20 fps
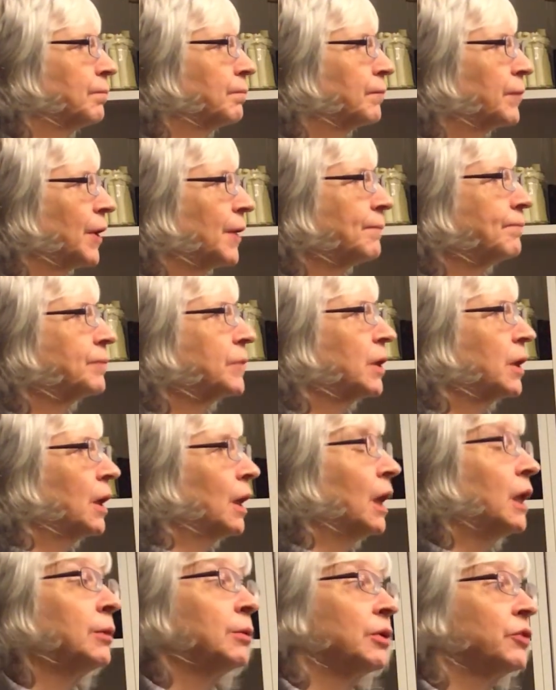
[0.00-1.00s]
But
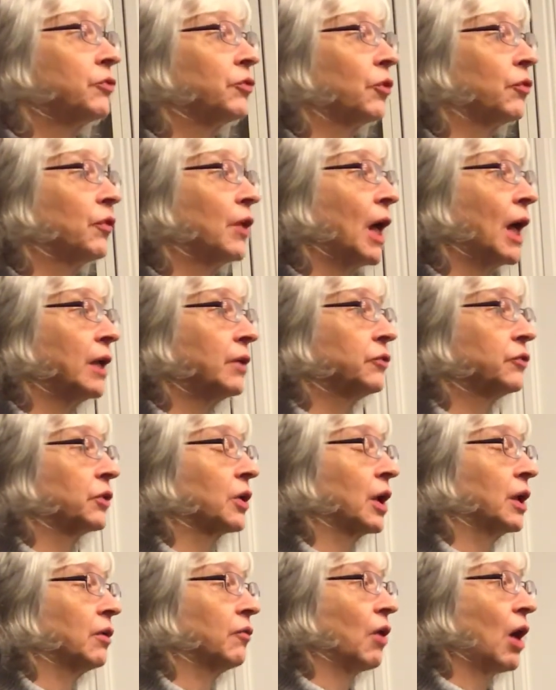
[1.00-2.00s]
anyway, so that's
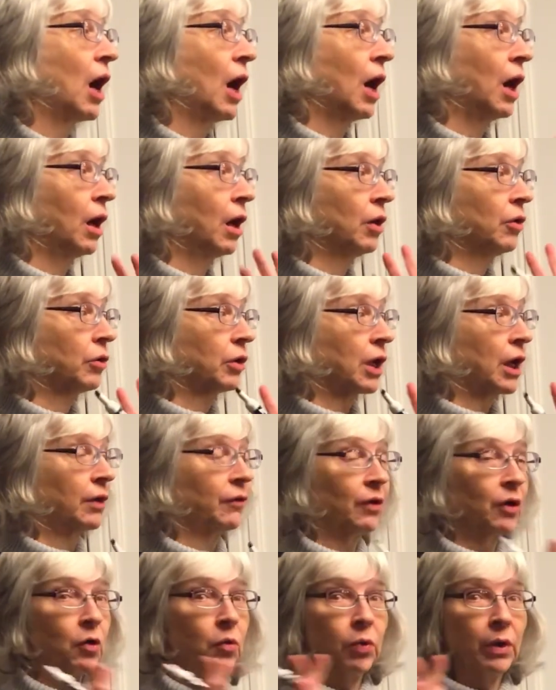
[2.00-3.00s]
kind of kind
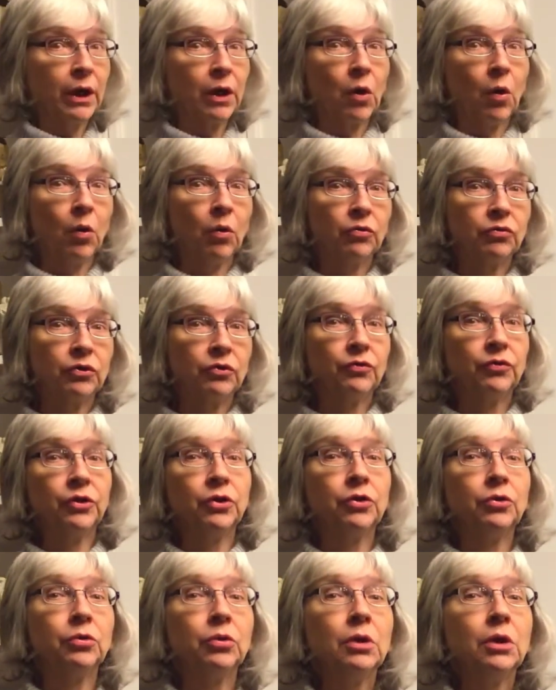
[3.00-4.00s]
of a quick
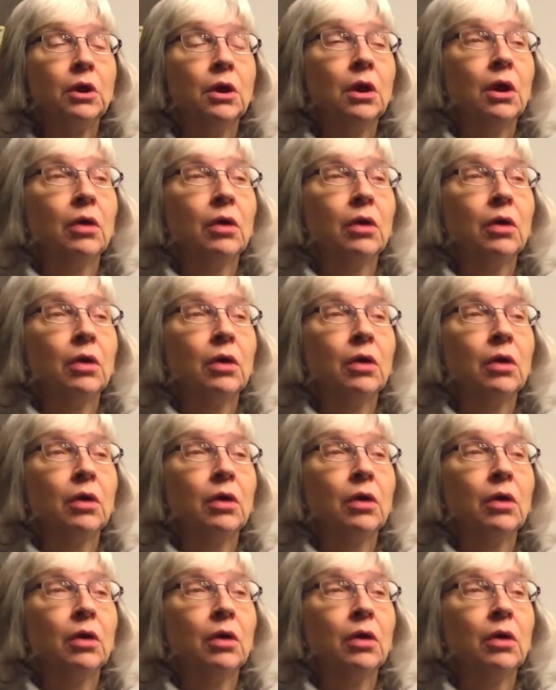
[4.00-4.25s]
overview,